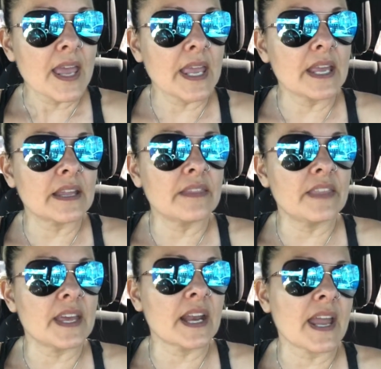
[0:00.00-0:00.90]

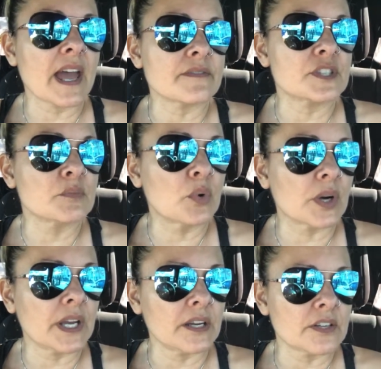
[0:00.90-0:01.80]
And then I have some
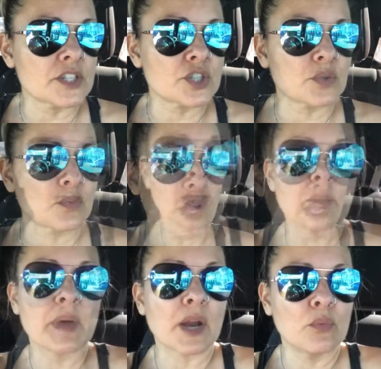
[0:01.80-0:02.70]
more errands to
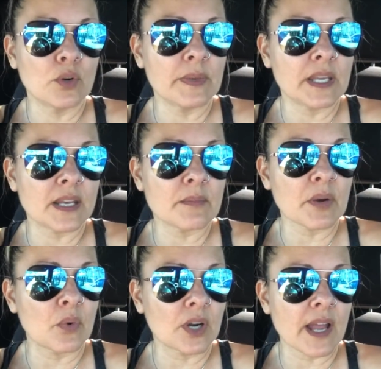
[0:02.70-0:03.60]
run, but I will be getting
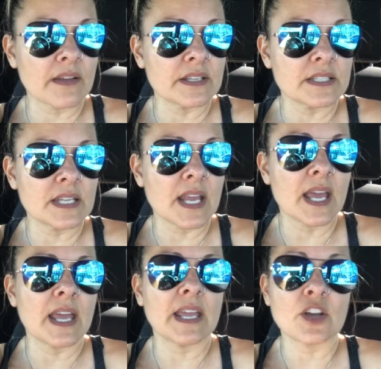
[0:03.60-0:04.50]
my workout in
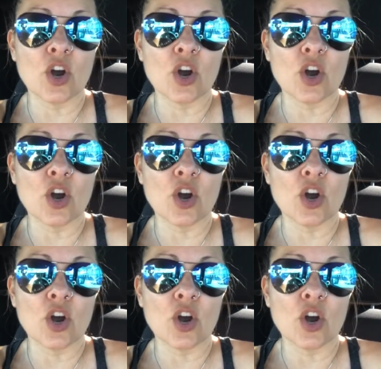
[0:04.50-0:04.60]
today.